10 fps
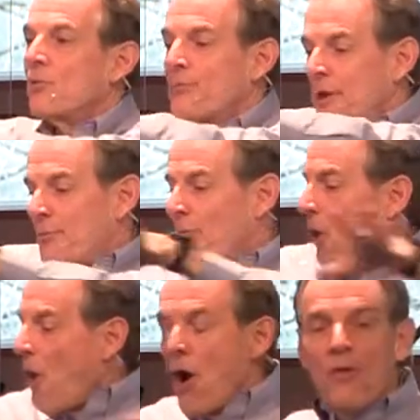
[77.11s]
with people
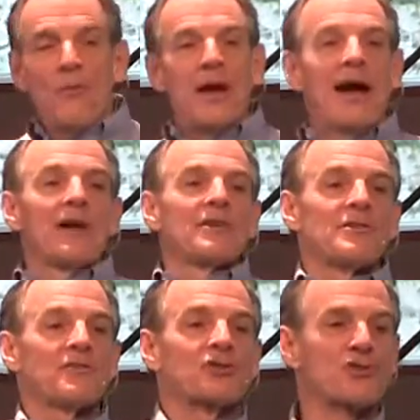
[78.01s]
all the way out
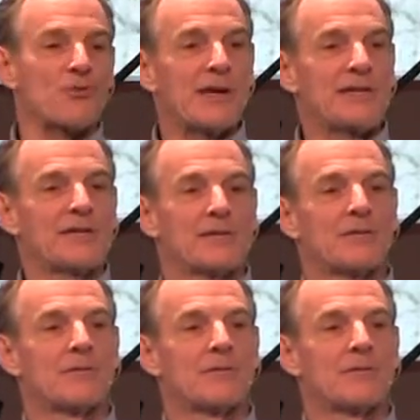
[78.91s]
into the street.